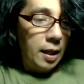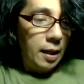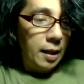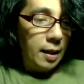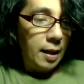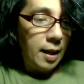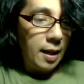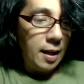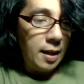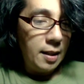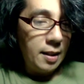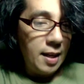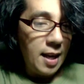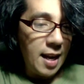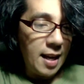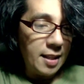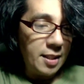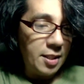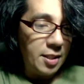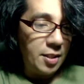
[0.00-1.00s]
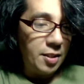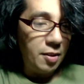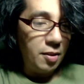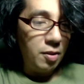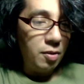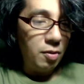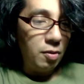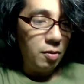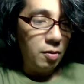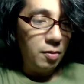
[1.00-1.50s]
And next,
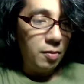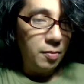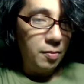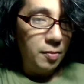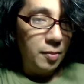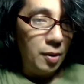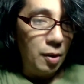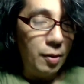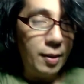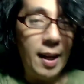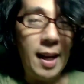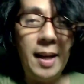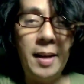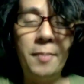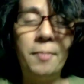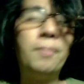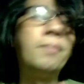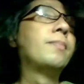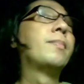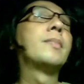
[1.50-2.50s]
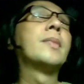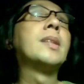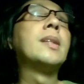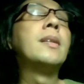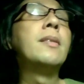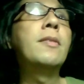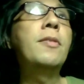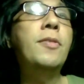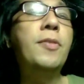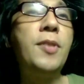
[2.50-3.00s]
okay,
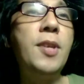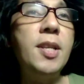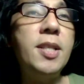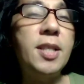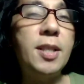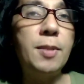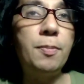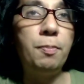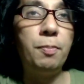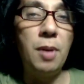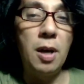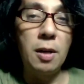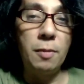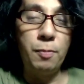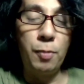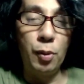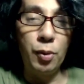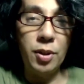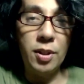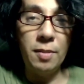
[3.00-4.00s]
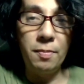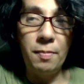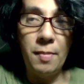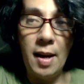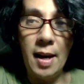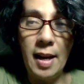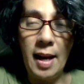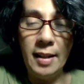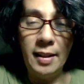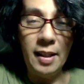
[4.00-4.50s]
this blog post of
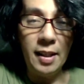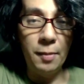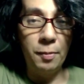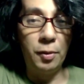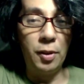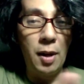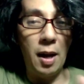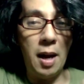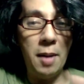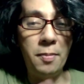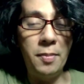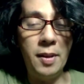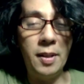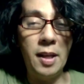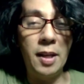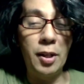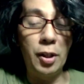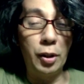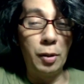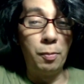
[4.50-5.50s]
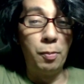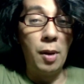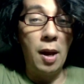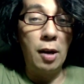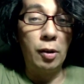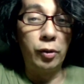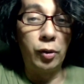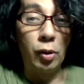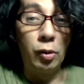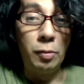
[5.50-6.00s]
mine, I did a, I did another
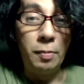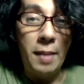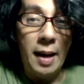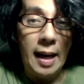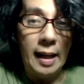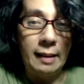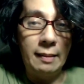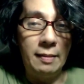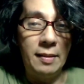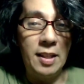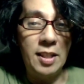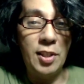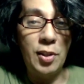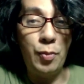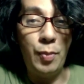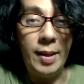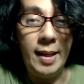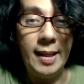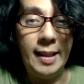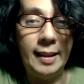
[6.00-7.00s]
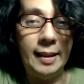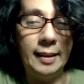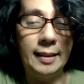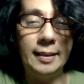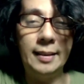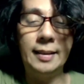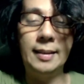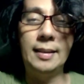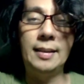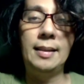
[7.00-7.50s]
blog throwback this week.
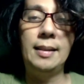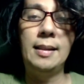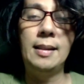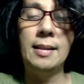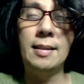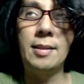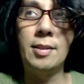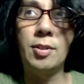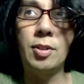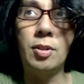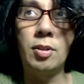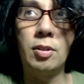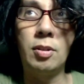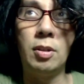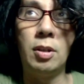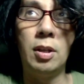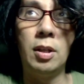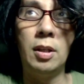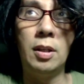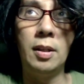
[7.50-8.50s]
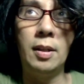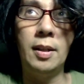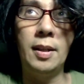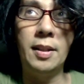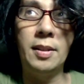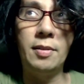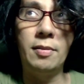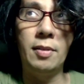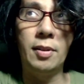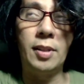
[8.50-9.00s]
It's called.
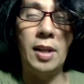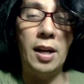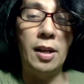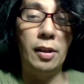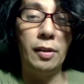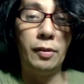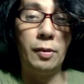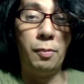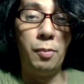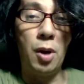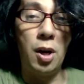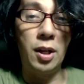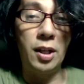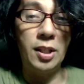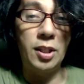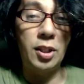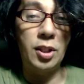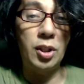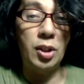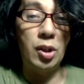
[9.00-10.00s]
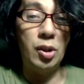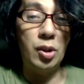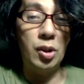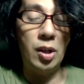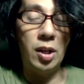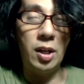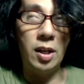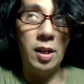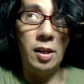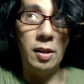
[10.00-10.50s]
It, the title of the blog is
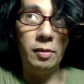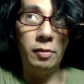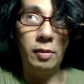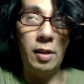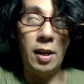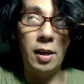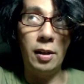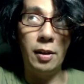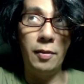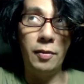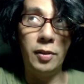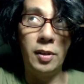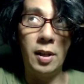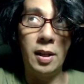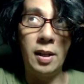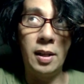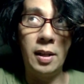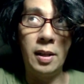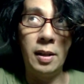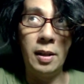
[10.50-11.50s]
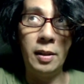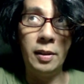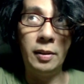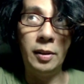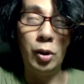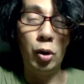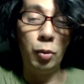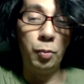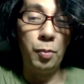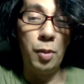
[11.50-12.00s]
uh, title of the
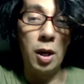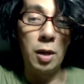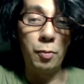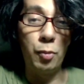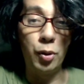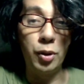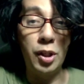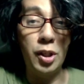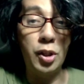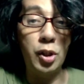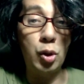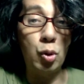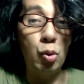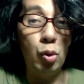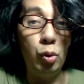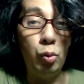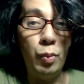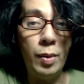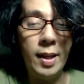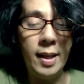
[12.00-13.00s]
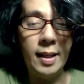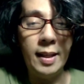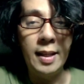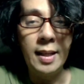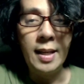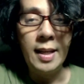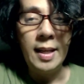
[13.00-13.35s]
the old blog post is School Week.